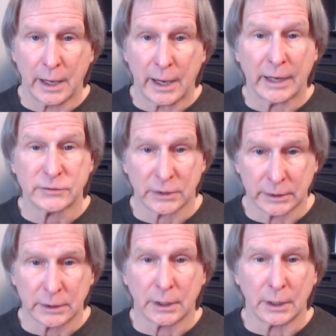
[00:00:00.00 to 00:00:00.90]
actually
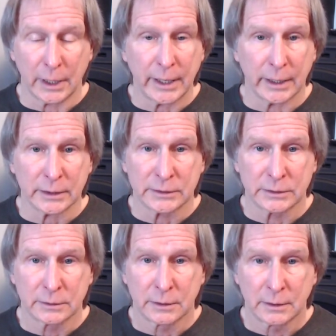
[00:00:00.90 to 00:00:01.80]
collect,
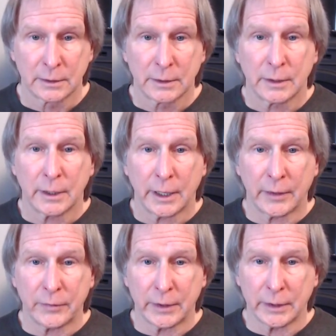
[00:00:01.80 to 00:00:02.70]

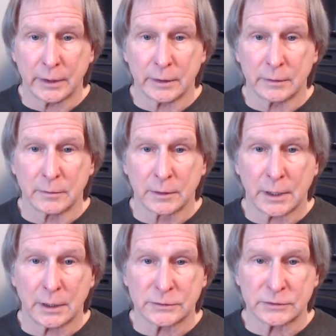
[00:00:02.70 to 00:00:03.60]
and then
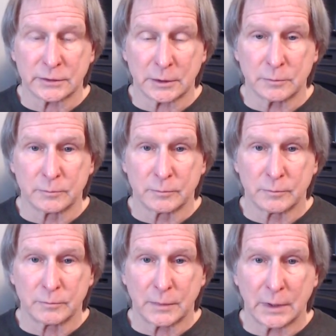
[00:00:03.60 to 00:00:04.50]
consciously
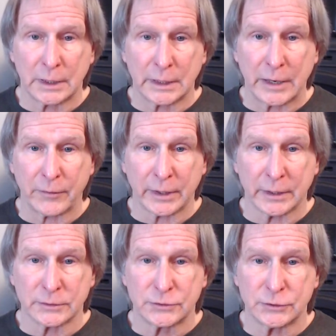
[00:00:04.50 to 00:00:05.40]
allowing
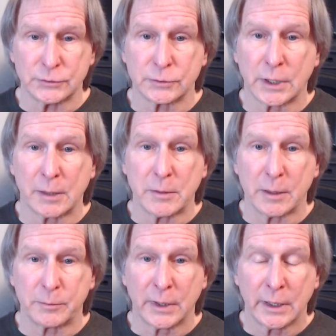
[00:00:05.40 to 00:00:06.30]
it to come up
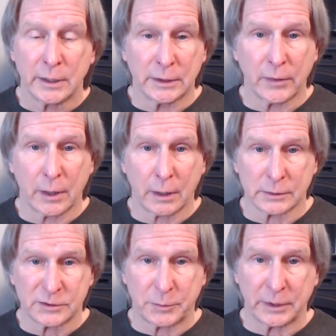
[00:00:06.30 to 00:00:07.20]
into the heart
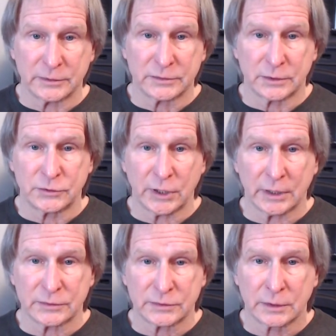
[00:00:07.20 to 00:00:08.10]
space, the
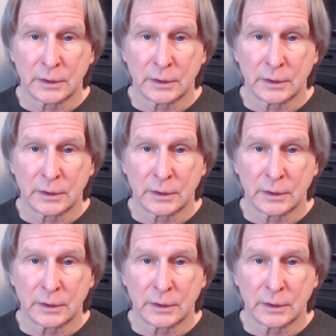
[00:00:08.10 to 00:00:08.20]
chest.